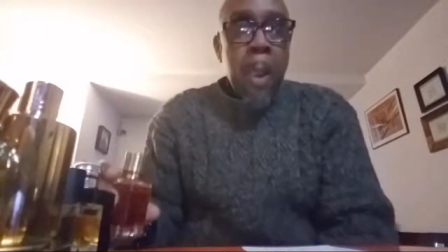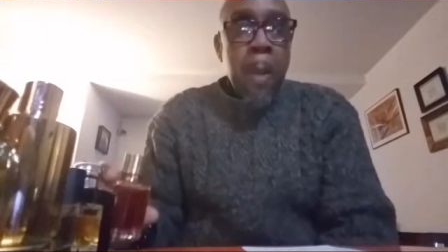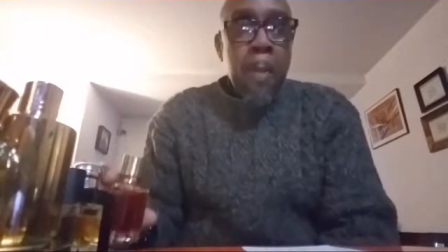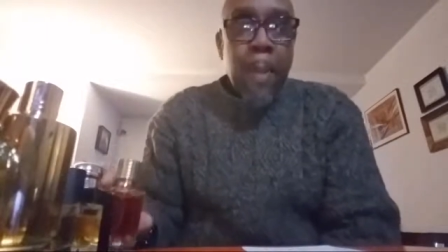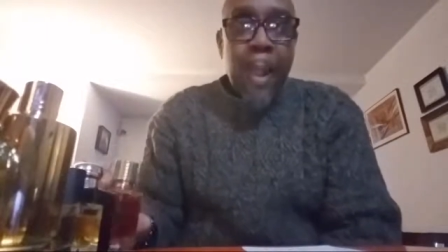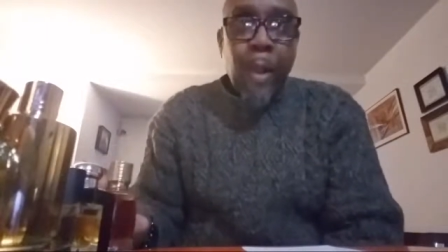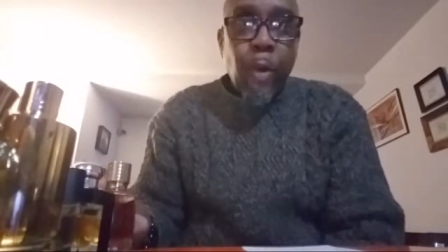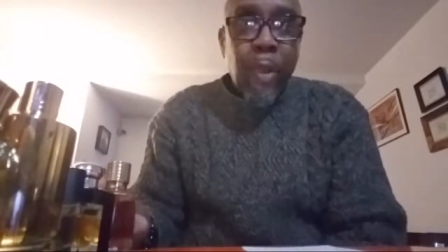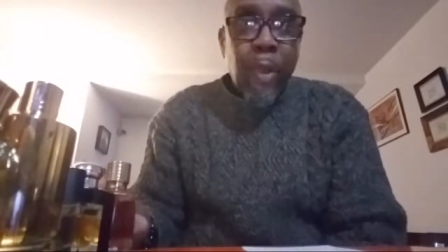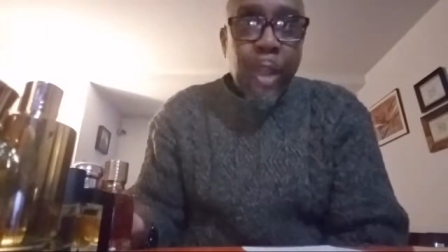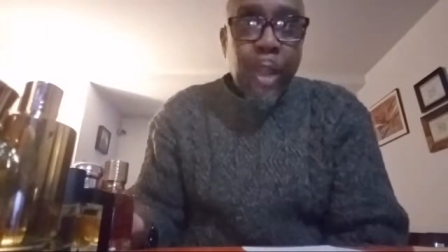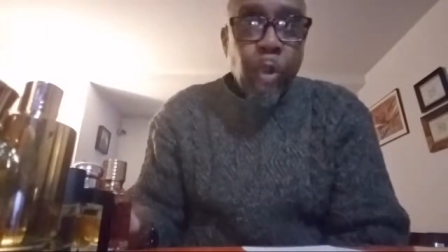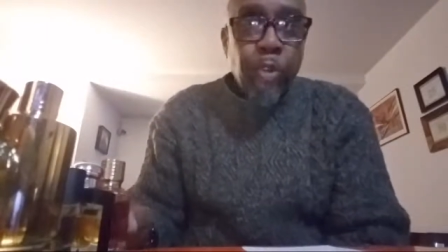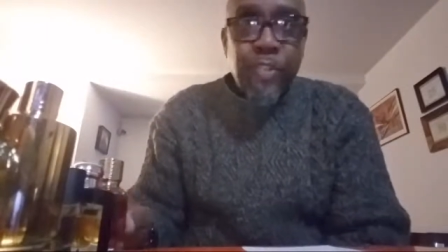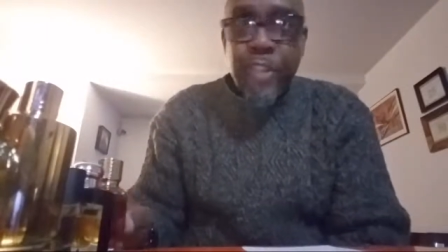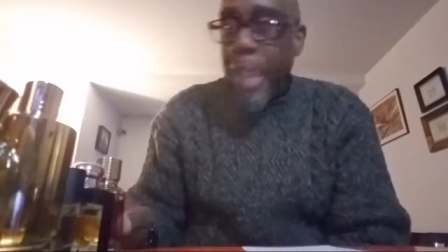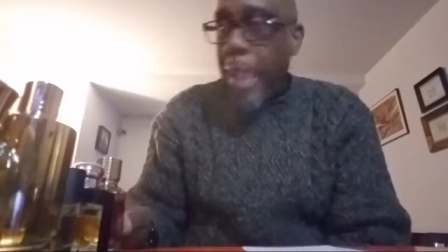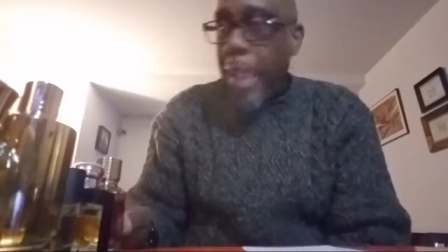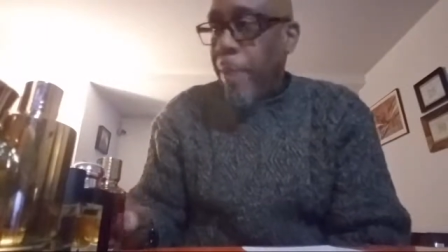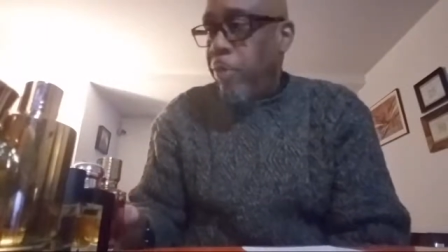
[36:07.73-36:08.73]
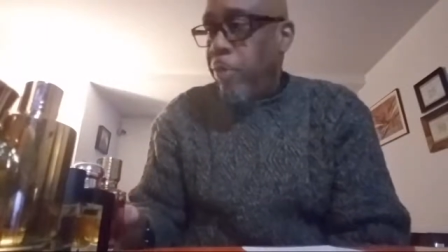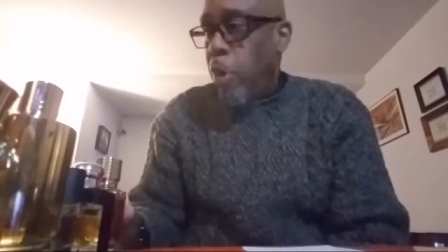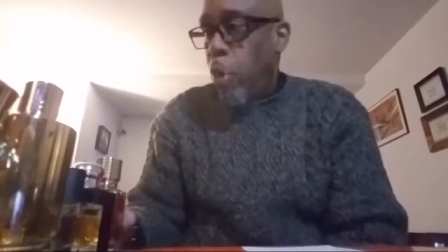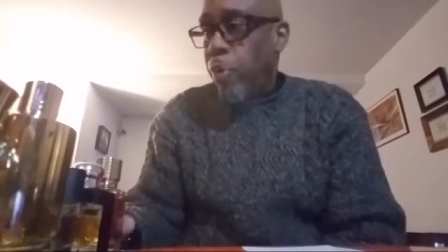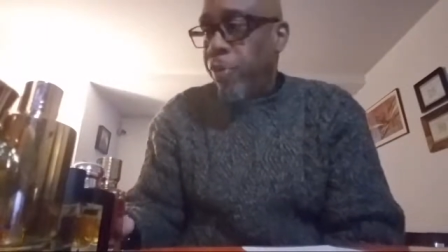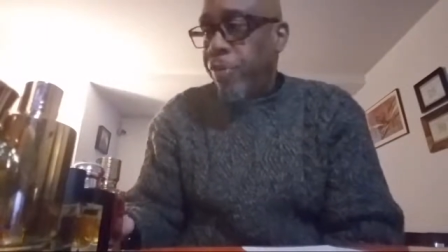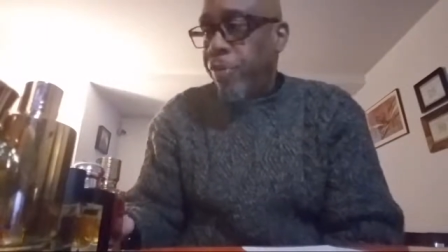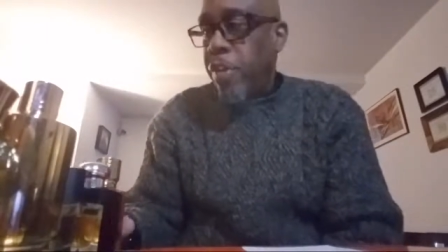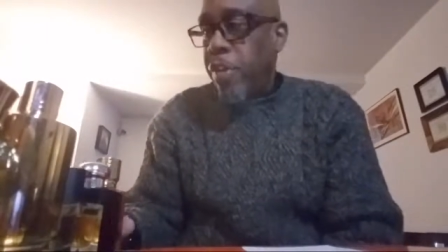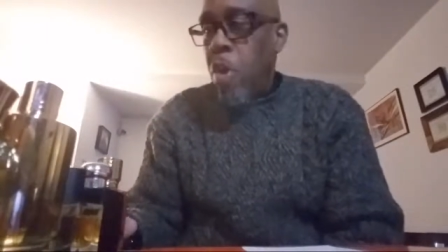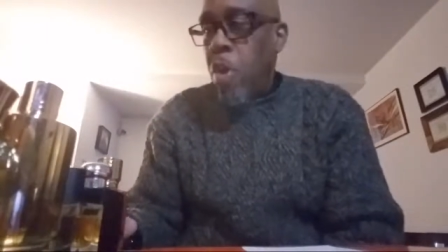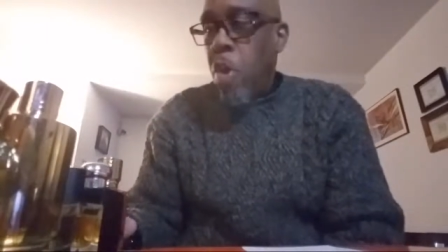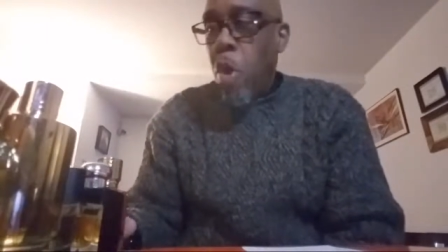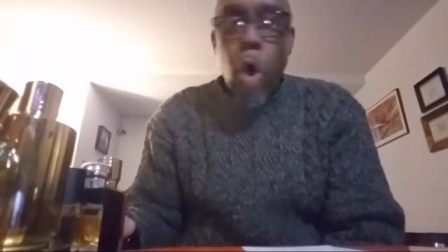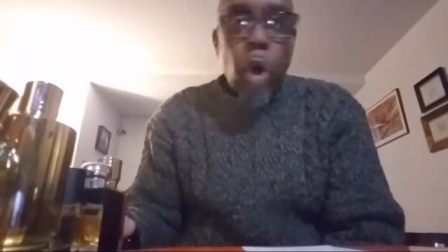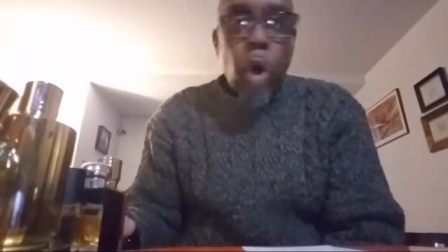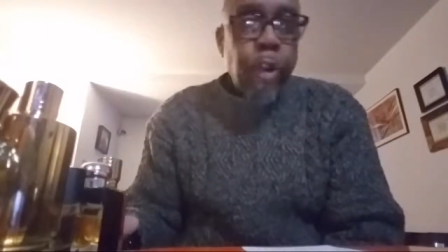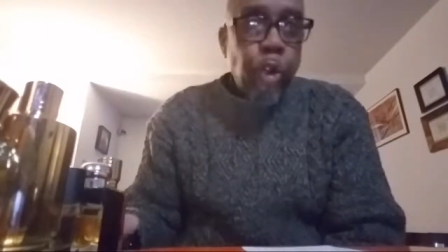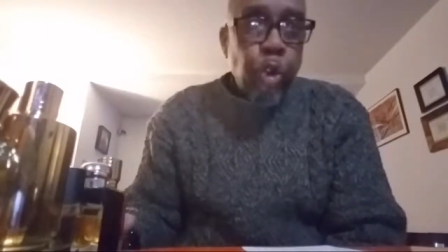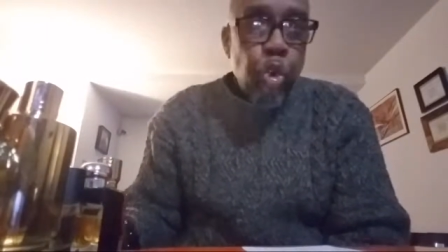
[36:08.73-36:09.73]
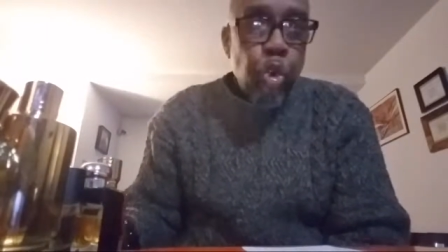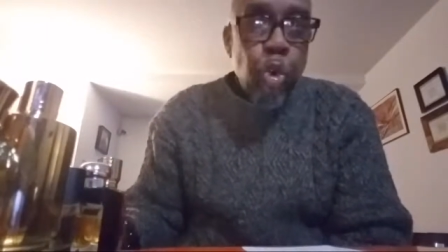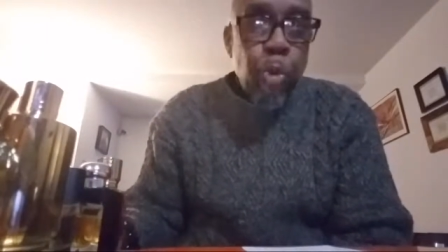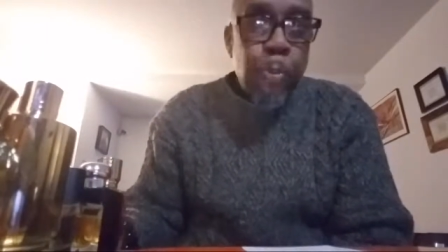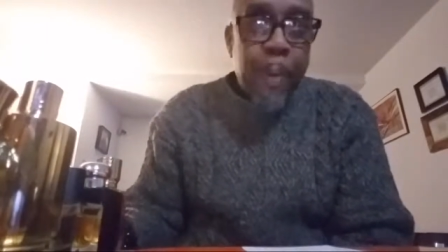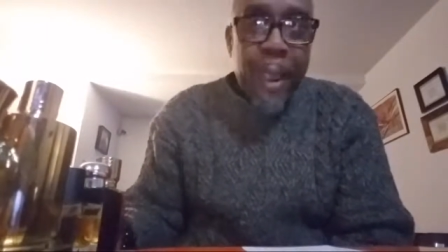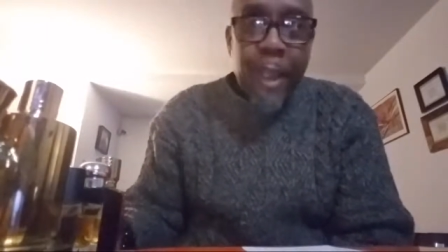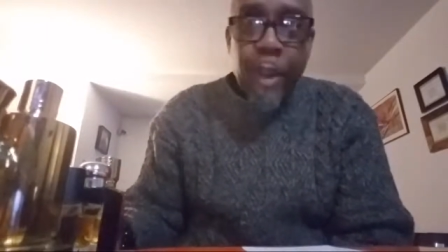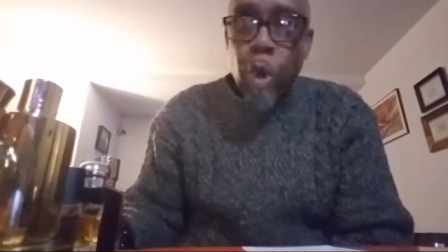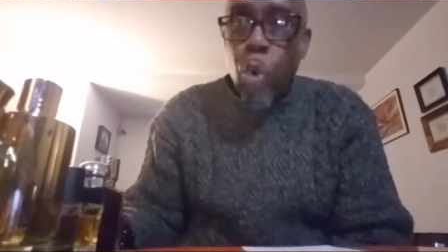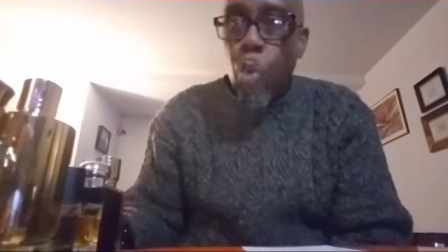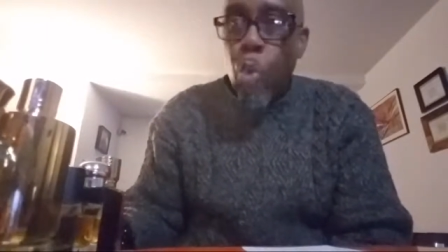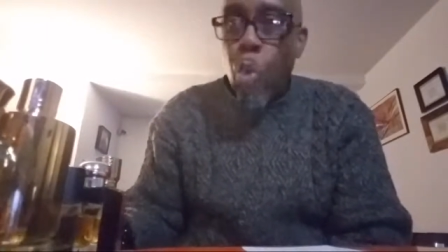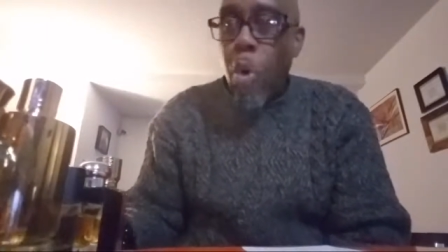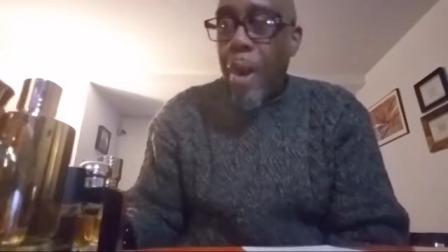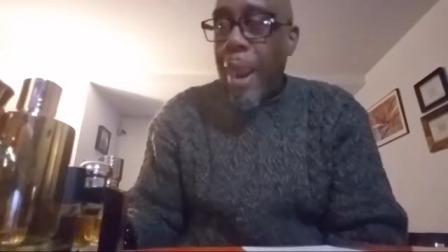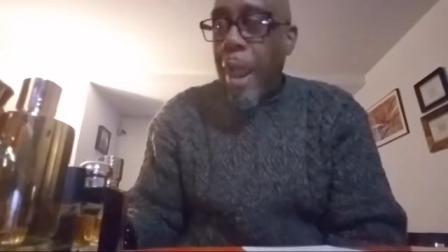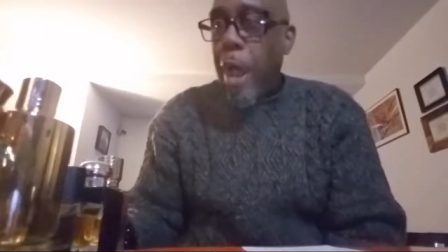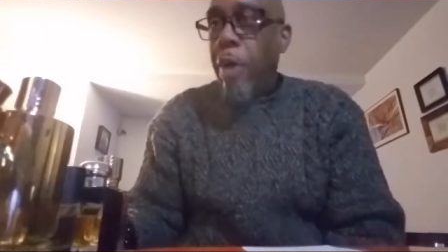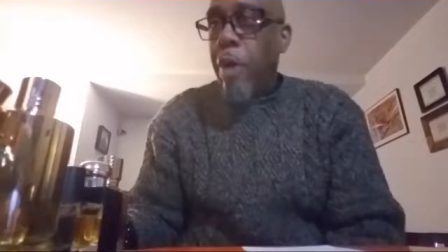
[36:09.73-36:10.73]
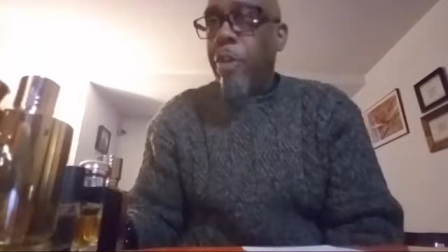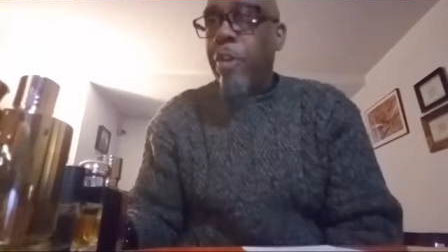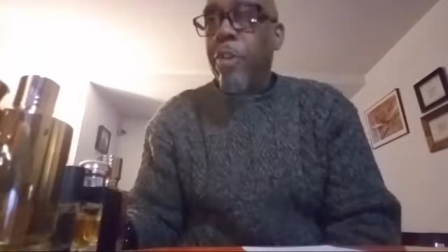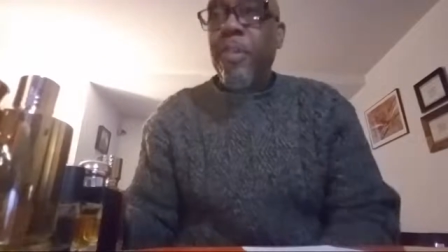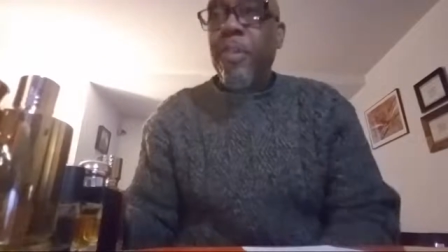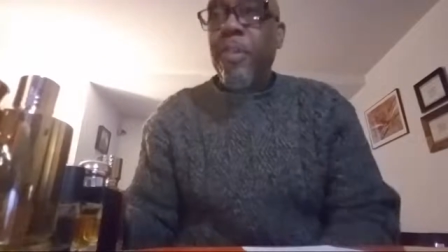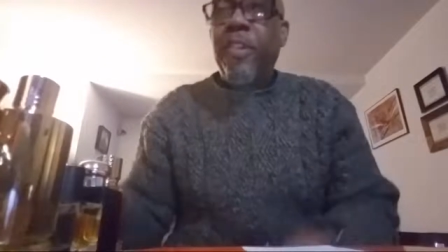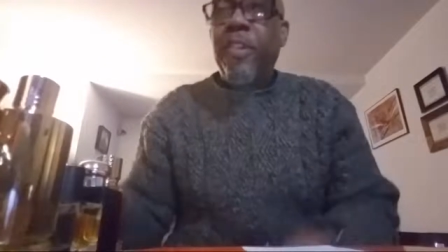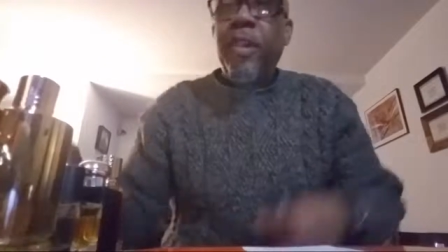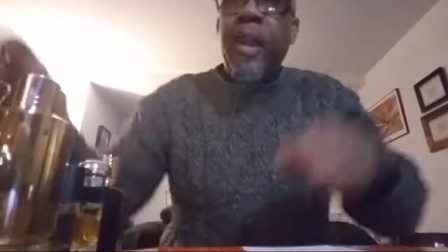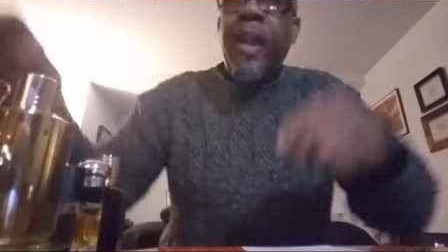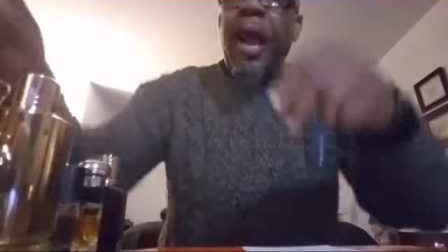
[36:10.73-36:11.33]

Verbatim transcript: Probably don't have no top notes. All the oud probably don't wear out because been sitting